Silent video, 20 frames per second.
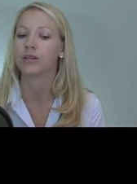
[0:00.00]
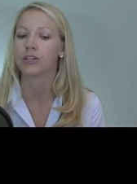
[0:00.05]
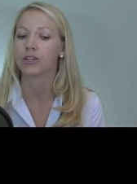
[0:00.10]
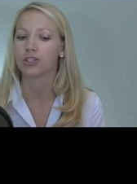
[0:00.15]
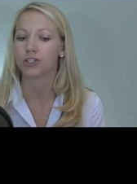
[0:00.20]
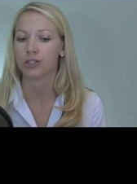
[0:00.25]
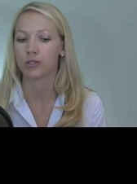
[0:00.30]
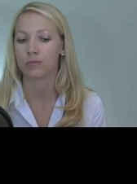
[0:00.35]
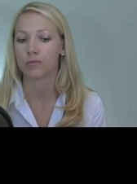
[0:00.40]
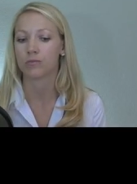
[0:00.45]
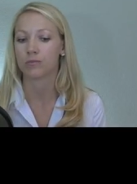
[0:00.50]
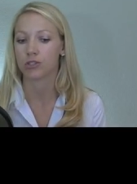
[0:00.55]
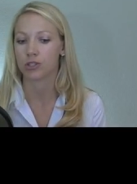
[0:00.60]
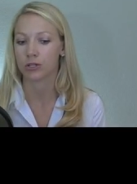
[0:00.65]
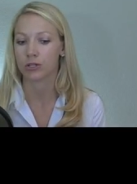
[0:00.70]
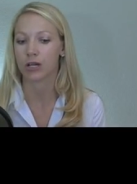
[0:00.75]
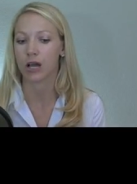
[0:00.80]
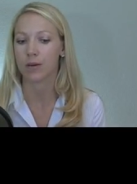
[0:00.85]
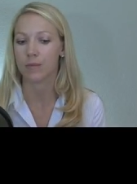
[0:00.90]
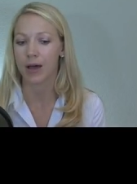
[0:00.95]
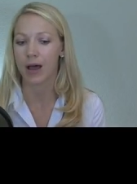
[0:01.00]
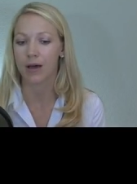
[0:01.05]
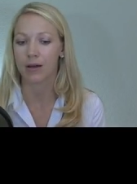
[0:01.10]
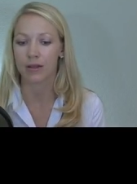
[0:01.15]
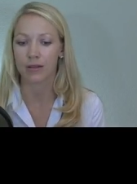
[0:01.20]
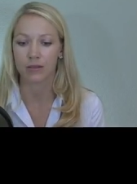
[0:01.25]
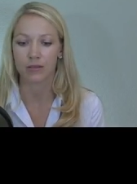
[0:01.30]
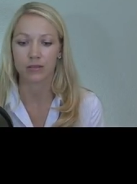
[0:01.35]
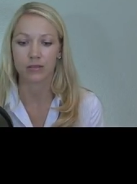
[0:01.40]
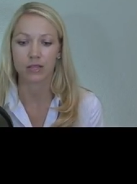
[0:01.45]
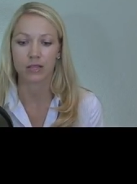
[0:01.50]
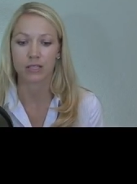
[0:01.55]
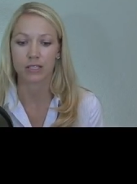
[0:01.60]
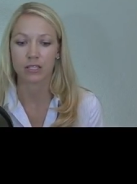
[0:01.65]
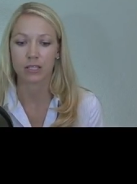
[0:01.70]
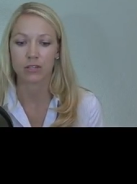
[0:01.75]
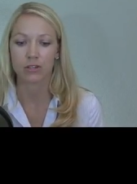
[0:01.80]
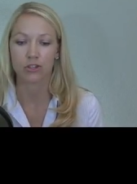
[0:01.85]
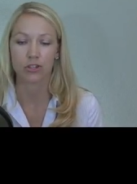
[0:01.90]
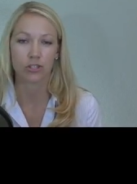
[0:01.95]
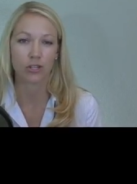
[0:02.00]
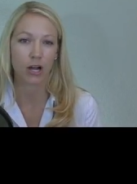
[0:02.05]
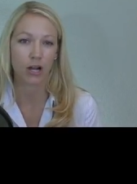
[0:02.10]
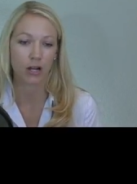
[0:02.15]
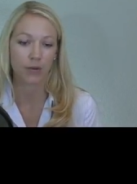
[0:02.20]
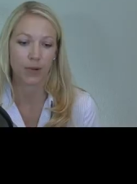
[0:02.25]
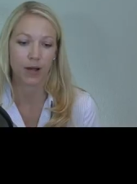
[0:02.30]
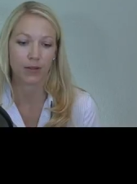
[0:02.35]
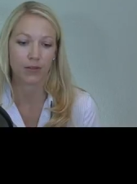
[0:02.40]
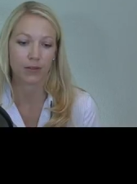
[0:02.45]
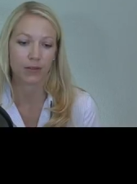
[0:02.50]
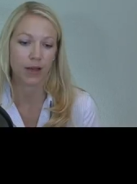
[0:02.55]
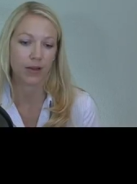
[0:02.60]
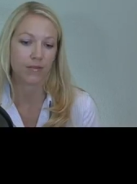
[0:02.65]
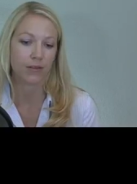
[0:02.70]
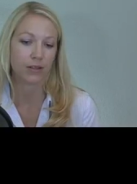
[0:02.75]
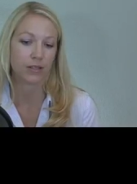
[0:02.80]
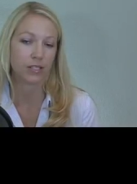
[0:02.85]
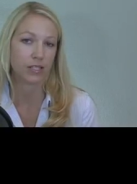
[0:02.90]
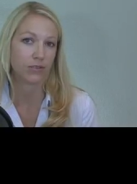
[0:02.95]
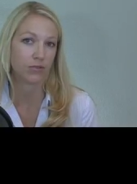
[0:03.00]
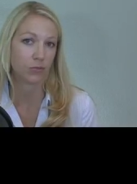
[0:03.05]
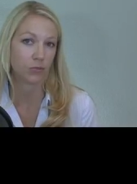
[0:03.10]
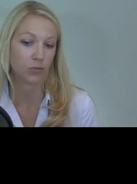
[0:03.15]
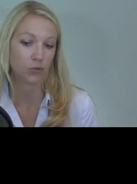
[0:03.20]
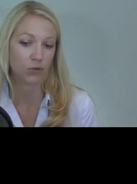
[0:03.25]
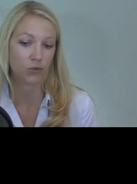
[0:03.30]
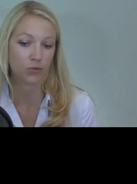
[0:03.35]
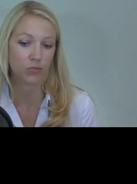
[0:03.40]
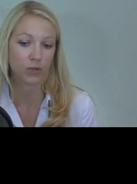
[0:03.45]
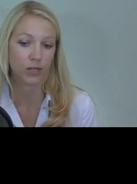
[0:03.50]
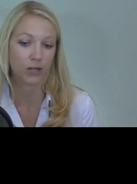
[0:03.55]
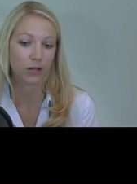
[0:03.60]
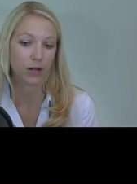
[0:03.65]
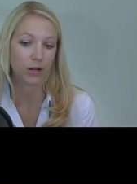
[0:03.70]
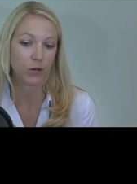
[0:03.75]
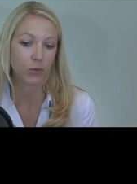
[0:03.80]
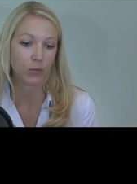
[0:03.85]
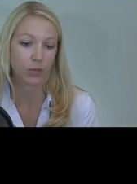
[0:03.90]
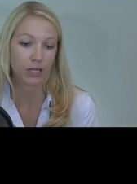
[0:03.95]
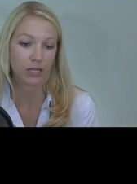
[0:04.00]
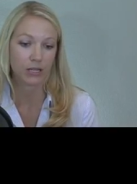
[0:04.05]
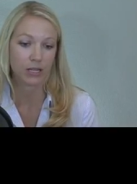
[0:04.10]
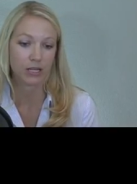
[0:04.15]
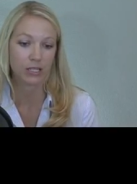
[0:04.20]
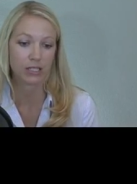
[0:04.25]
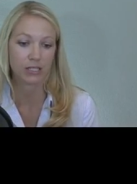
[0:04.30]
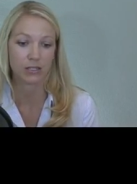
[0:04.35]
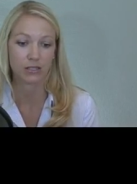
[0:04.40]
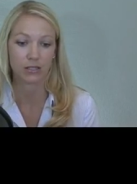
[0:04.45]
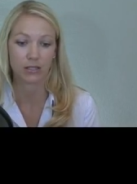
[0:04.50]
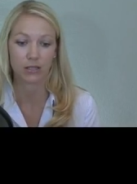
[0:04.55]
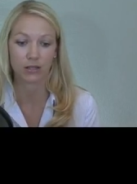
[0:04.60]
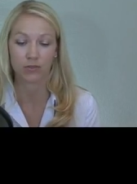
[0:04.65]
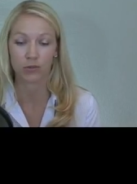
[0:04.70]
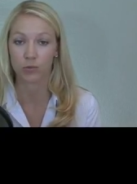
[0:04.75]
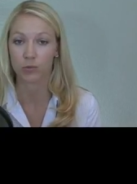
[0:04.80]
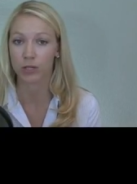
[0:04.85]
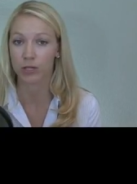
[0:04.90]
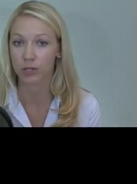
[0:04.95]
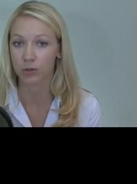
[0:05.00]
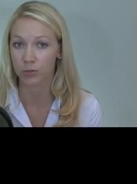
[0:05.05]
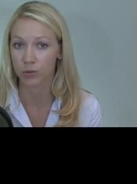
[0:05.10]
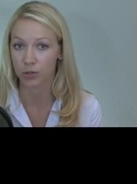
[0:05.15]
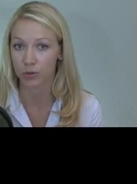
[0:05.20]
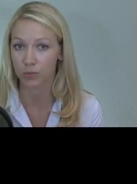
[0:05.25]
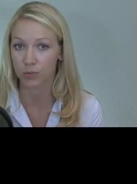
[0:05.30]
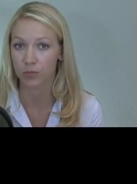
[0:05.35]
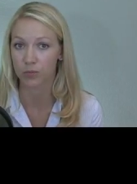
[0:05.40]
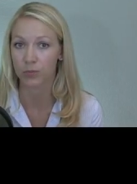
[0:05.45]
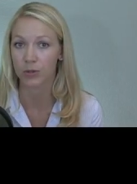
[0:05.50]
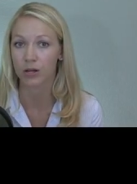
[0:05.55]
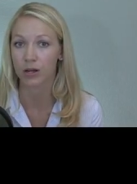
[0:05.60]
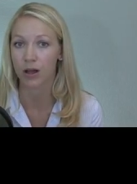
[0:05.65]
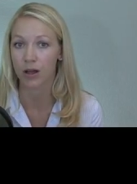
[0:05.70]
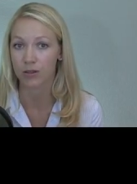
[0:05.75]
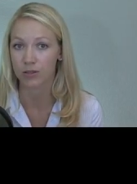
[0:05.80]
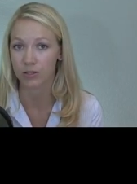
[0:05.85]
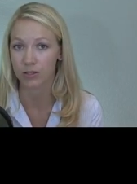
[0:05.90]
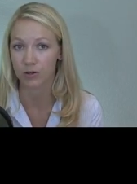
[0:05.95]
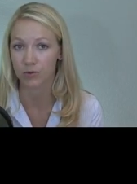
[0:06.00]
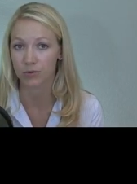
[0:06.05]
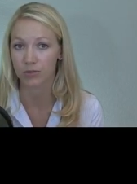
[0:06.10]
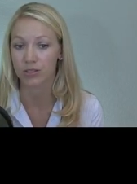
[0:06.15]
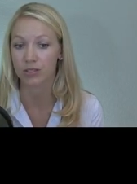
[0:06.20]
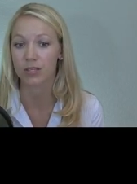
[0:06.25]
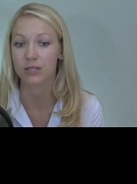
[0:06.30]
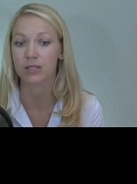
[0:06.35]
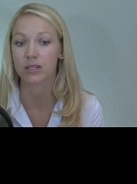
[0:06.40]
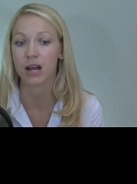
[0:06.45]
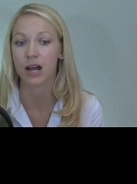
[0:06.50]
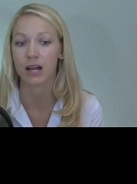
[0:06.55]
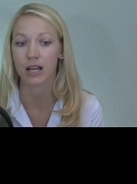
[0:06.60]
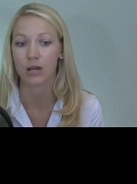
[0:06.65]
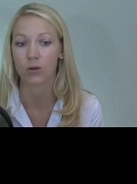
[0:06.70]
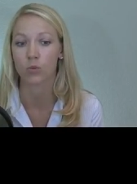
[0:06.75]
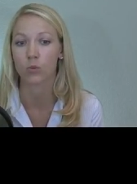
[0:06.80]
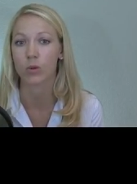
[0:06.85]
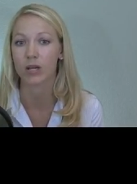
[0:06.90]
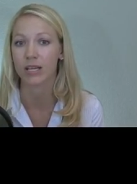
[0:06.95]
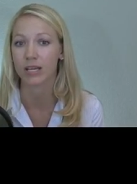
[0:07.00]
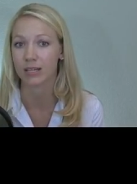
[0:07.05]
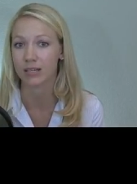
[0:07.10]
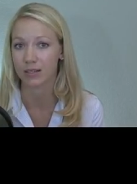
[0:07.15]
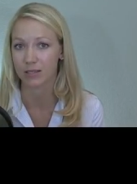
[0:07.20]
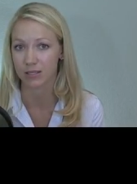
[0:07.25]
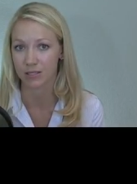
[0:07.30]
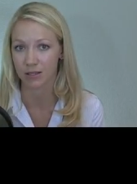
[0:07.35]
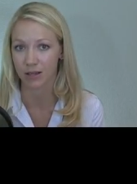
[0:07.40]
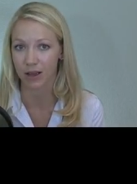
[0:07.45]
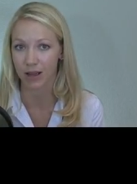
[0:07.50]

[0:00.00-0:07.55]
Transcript: should should come out in the sense that you should talk about the evidence of improvement on a weakness if applicable but also this is not a weakness